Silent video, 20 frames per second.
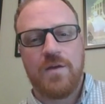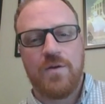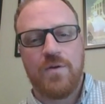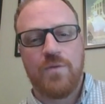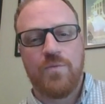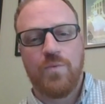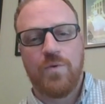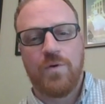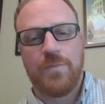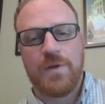he
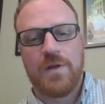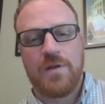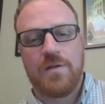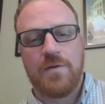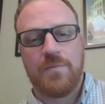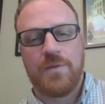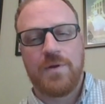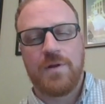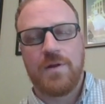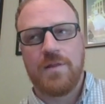will be
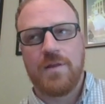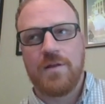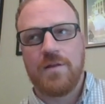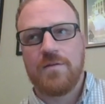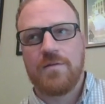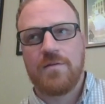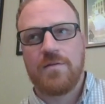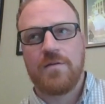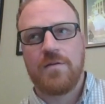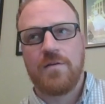somebody
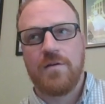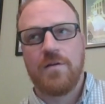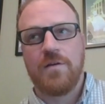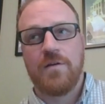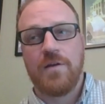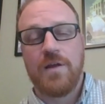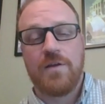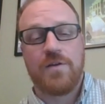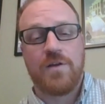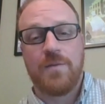that's
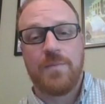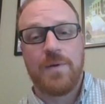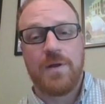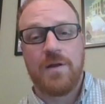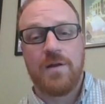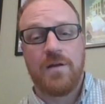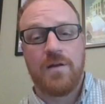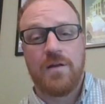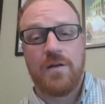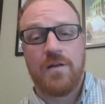he's going to
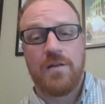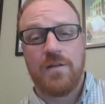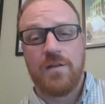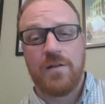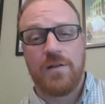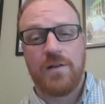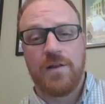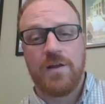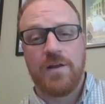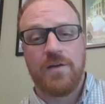be in
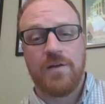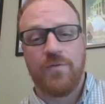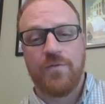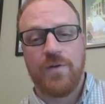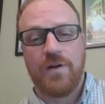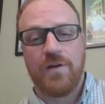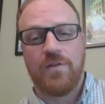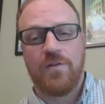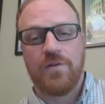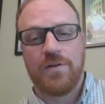the league for a
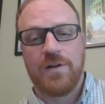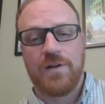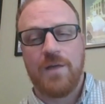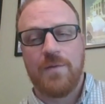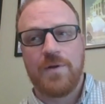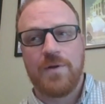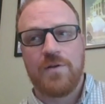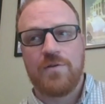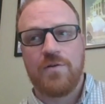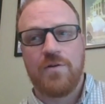very long
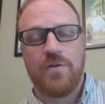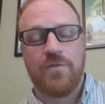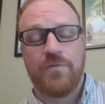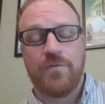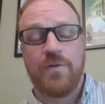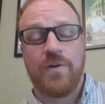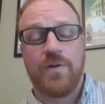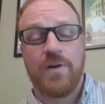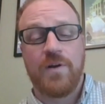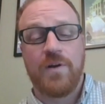time, be a starter for a
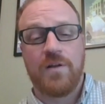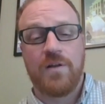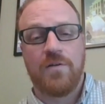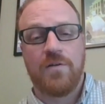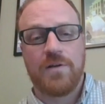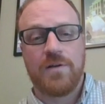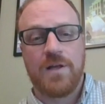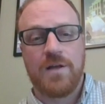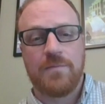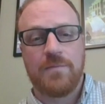very long
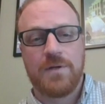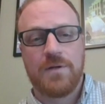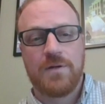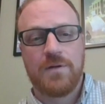time.